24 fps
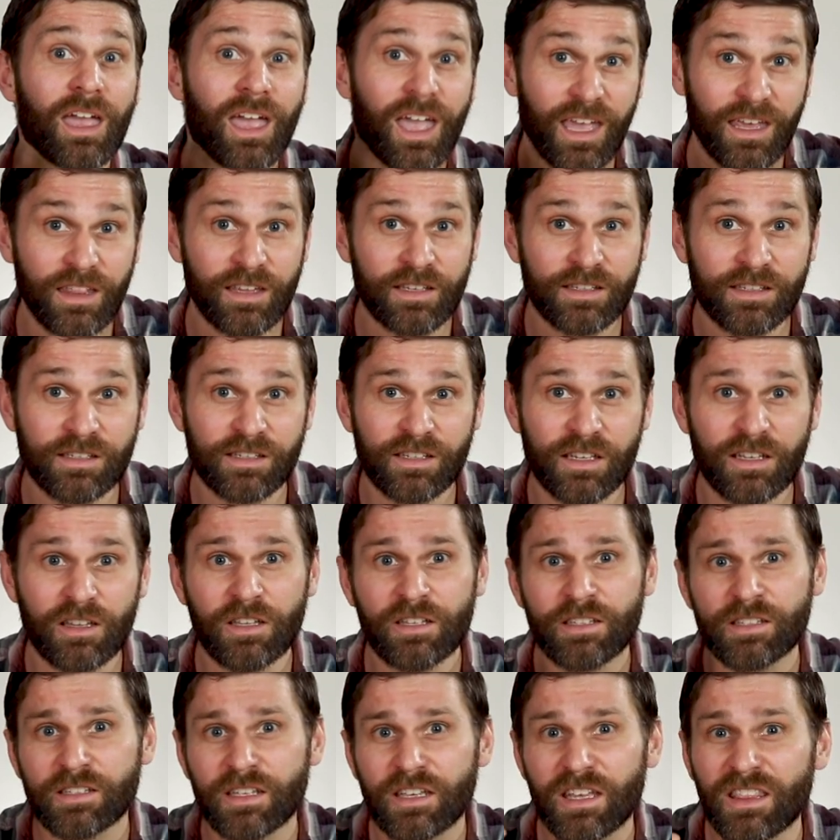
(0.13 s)
Hey, this is
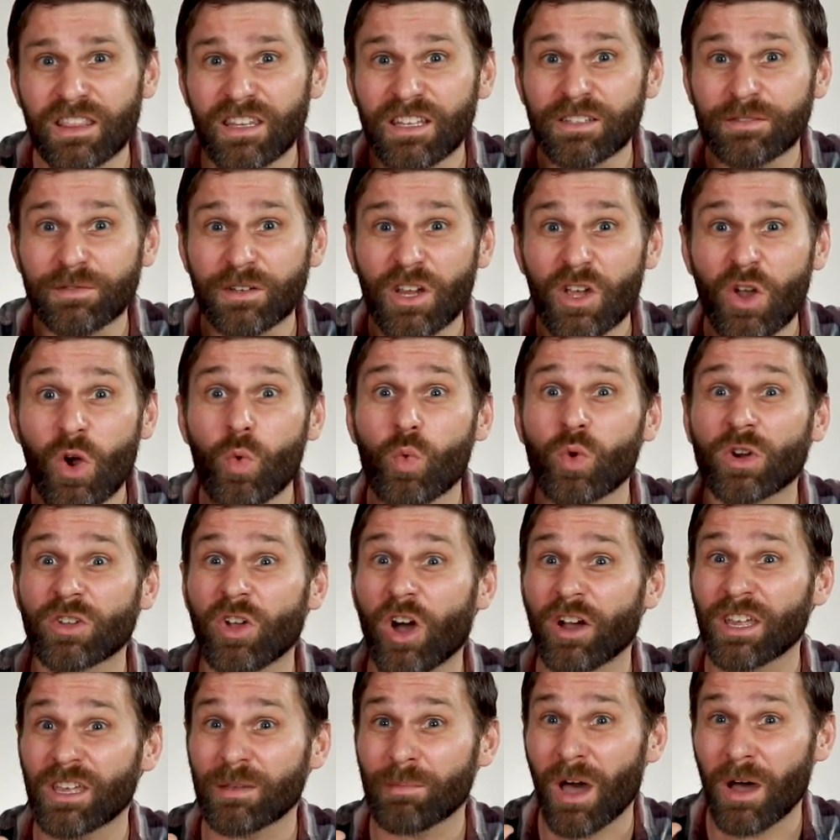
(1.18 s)
Nicholas. In this video, we're
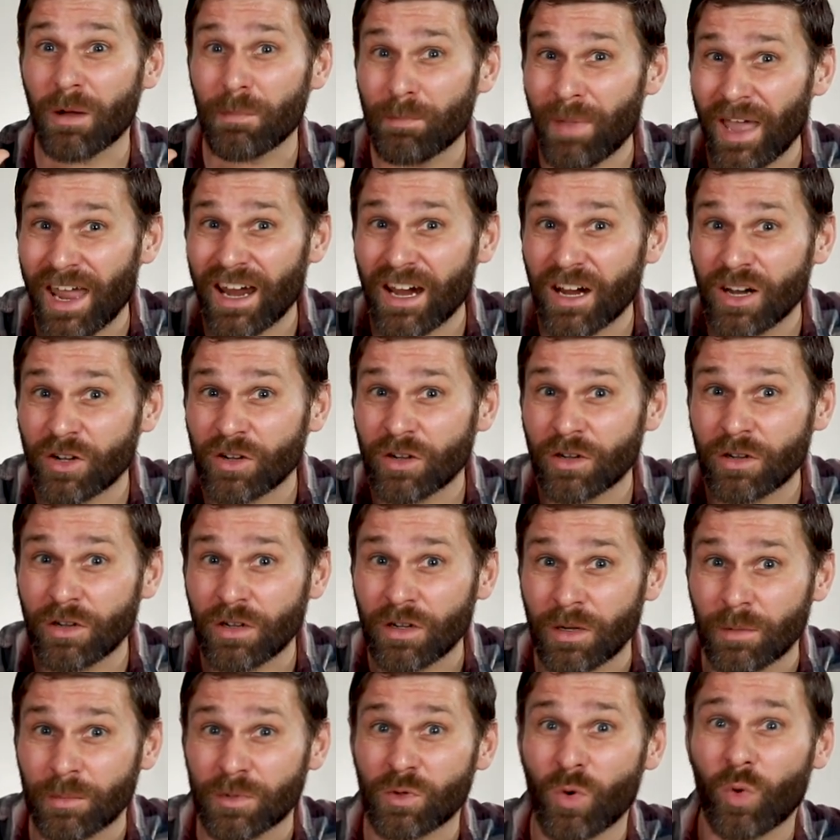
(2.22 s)
talking about paired
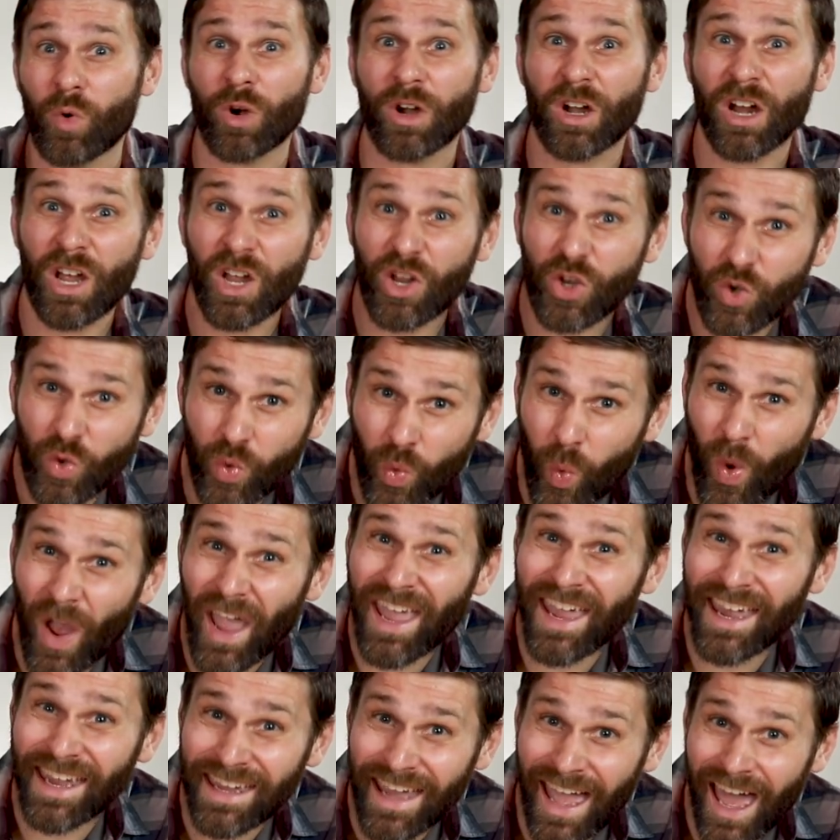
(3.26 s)
herbs, or
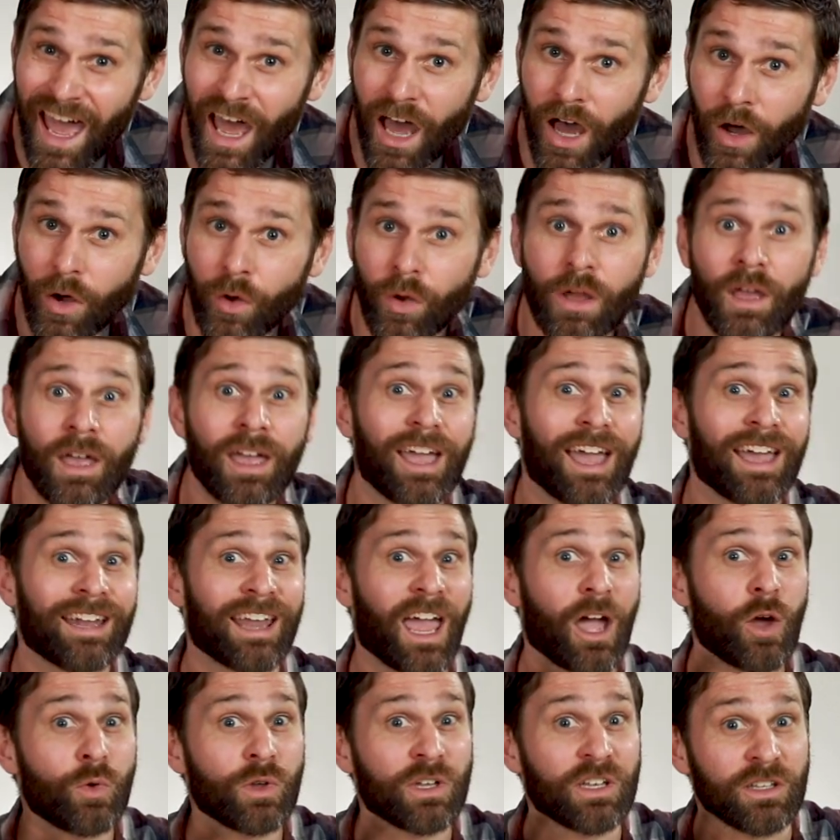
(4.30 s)
dui yao, and
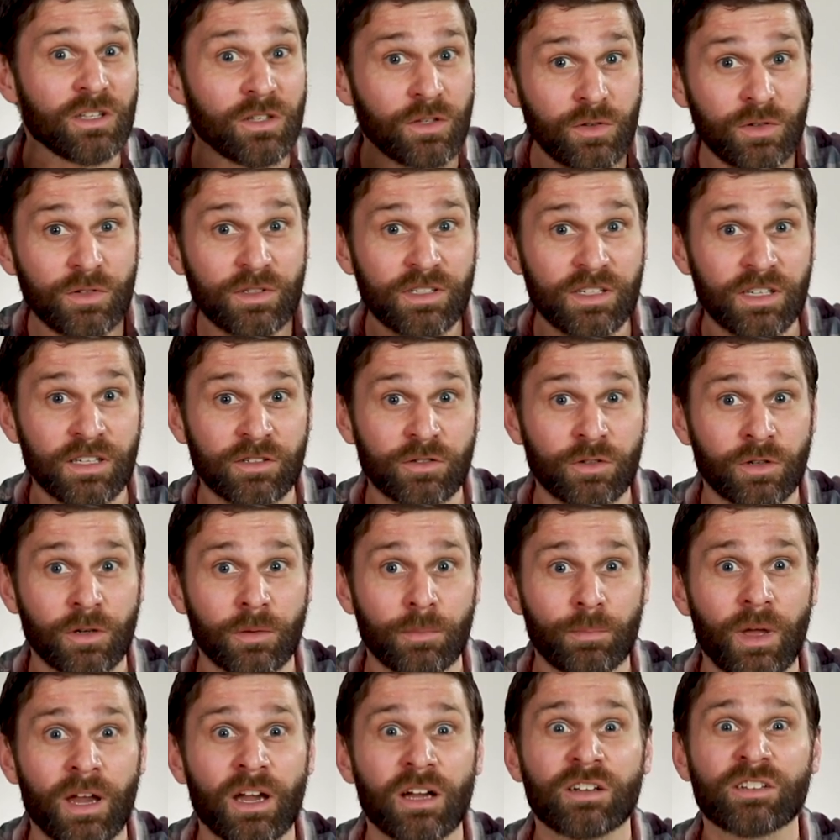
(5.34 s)
how we can use these
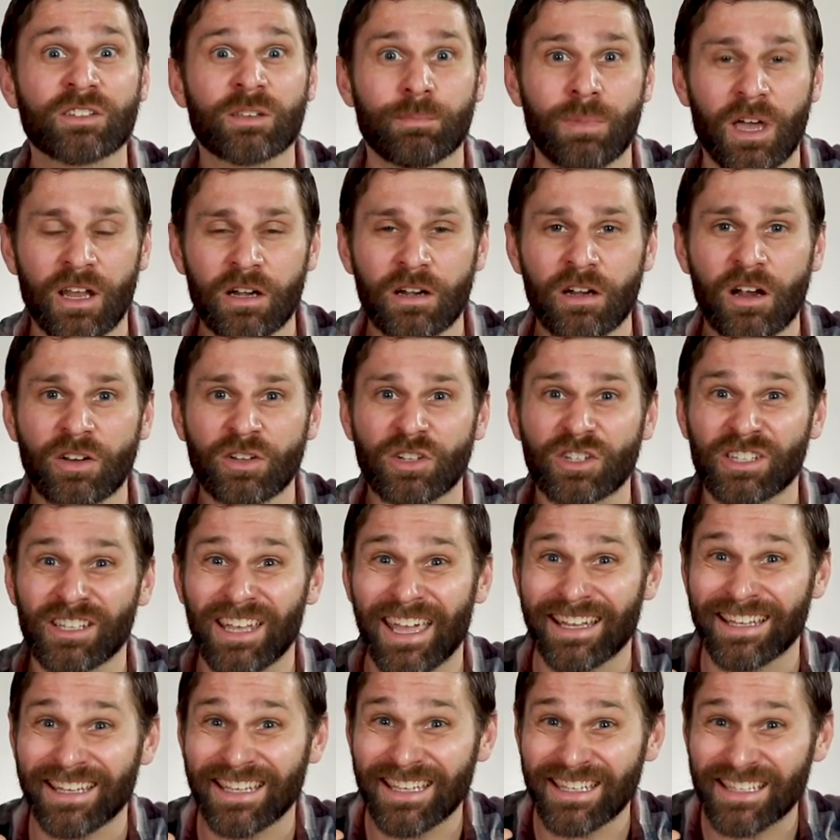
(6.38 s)
herb pairs to better
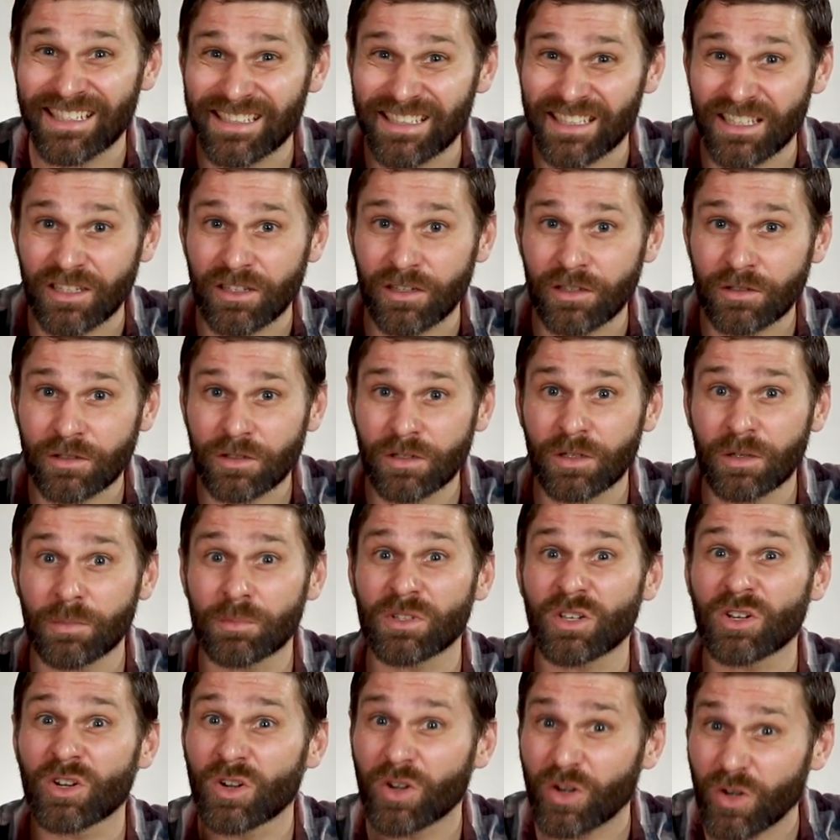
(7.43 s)
understand single
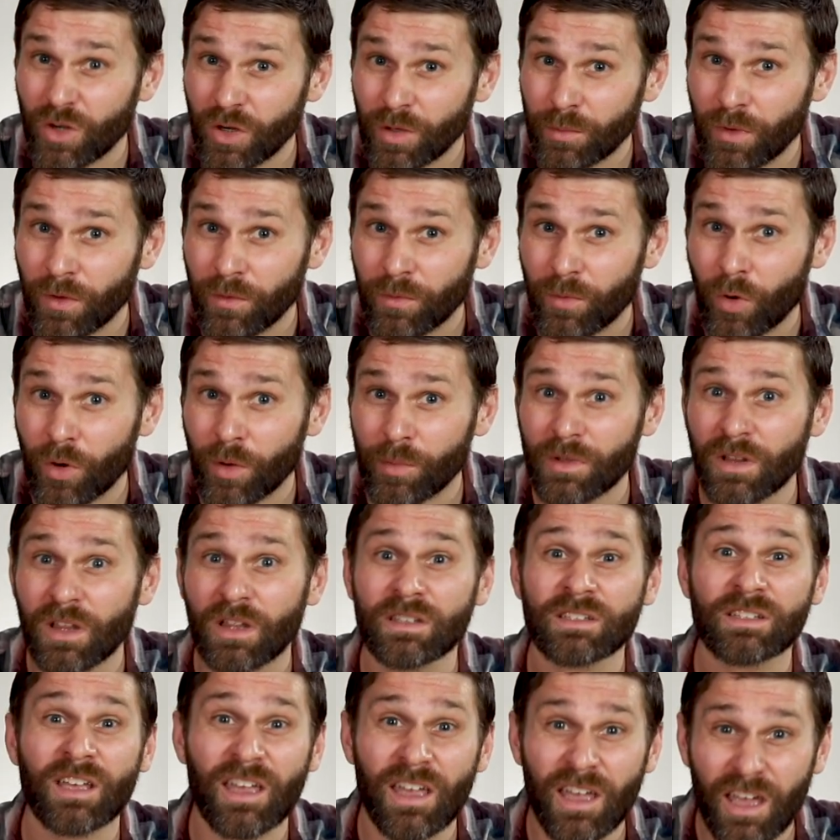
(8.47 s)
herbs, herbal
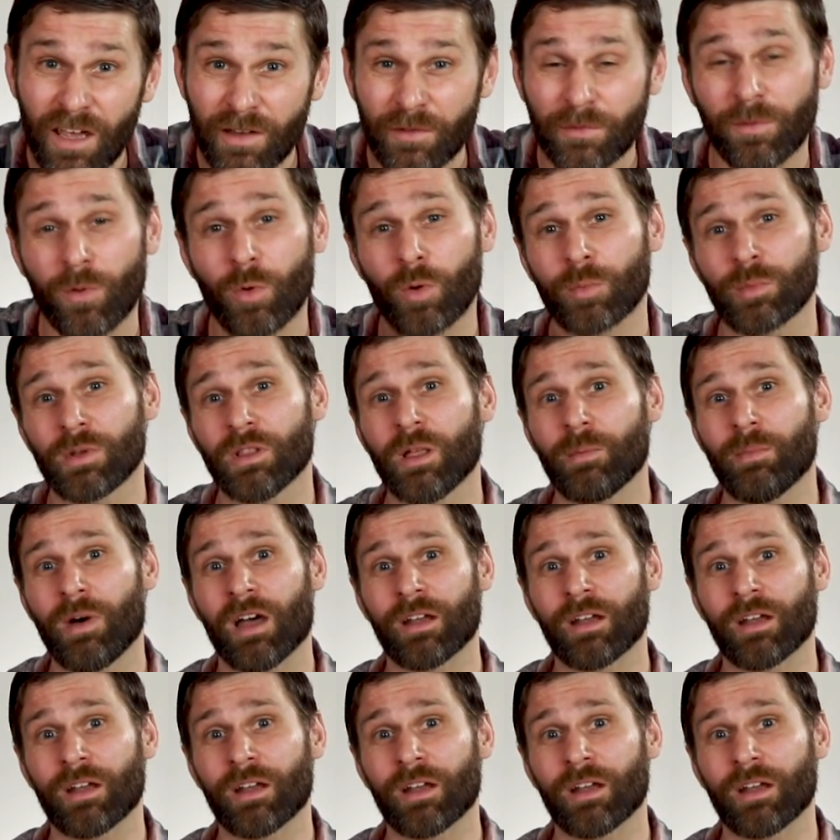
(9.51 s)
formulas, and formula